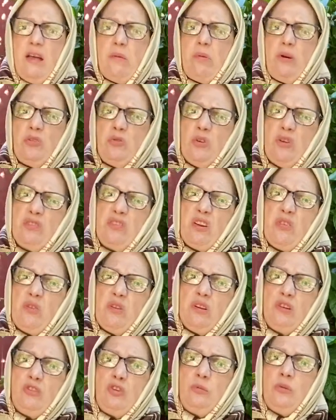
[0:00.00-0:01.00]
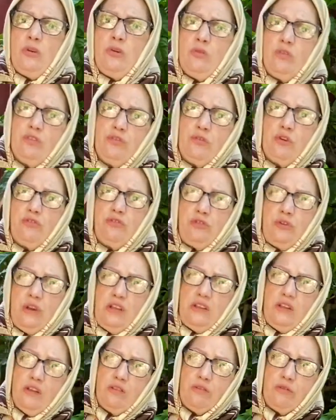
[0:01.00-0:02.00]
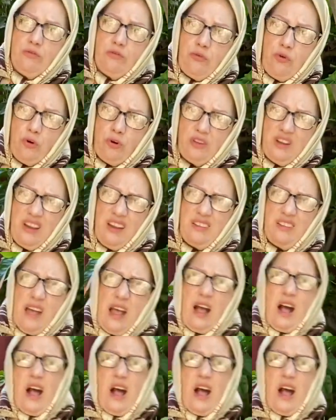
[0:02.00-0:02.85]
but those are only to be used for 3 days or 4 days.